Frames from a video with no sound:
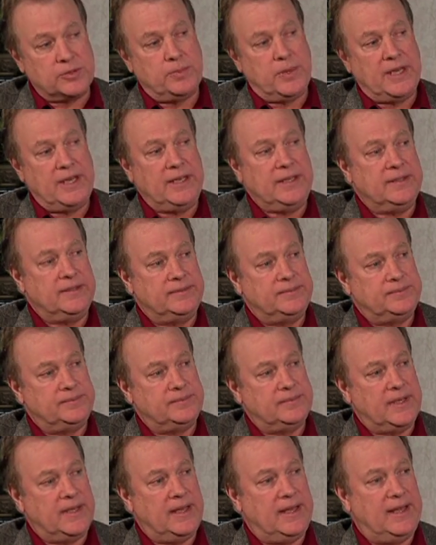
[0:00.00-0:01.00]
me,
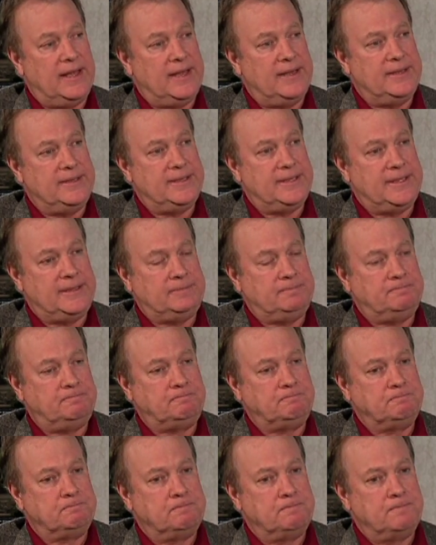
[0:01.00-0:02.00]
and
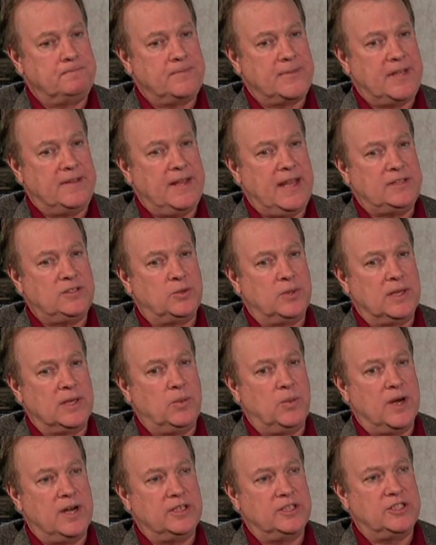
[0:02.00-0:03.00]
that's really
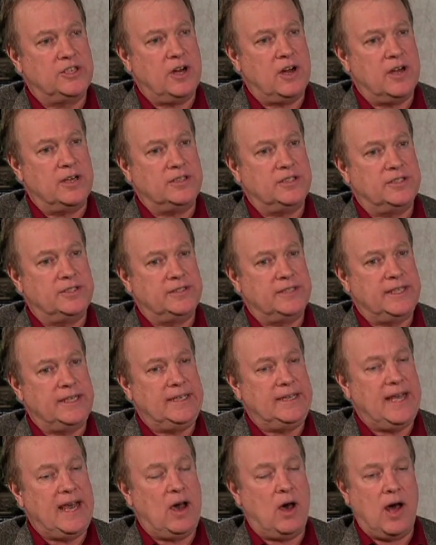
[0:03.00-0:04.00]
where it starts.
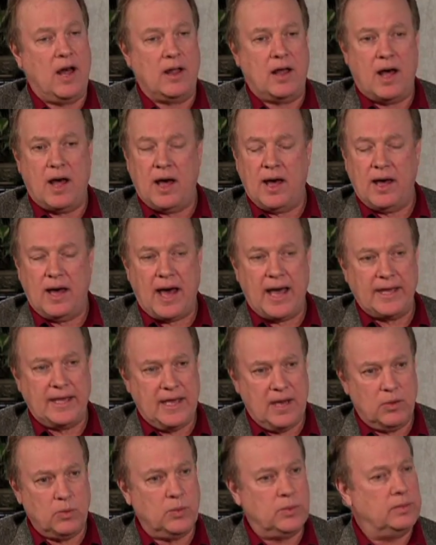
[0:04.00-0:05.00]
And now I
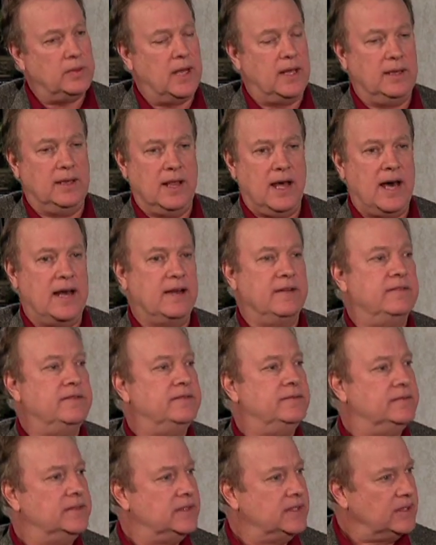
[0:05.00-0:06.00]
get a lot
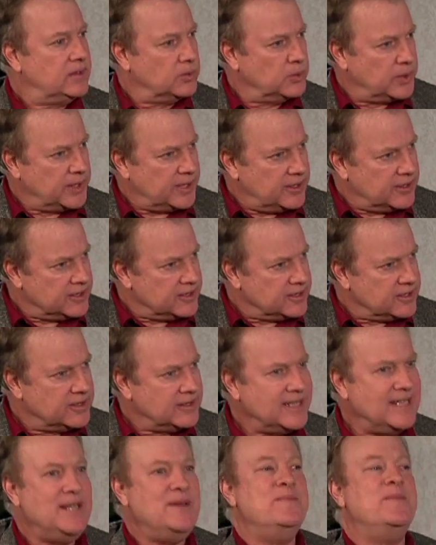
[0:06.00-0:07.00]
of reader
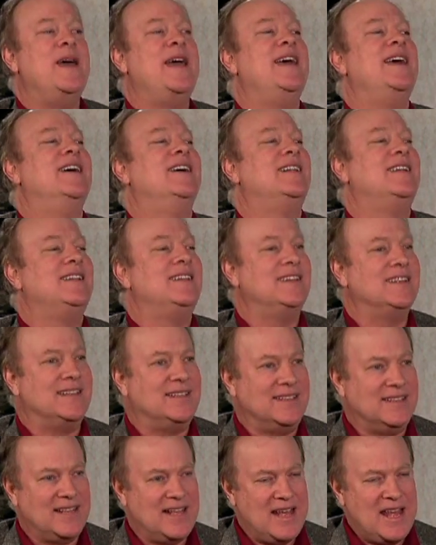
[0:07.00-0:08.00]
email and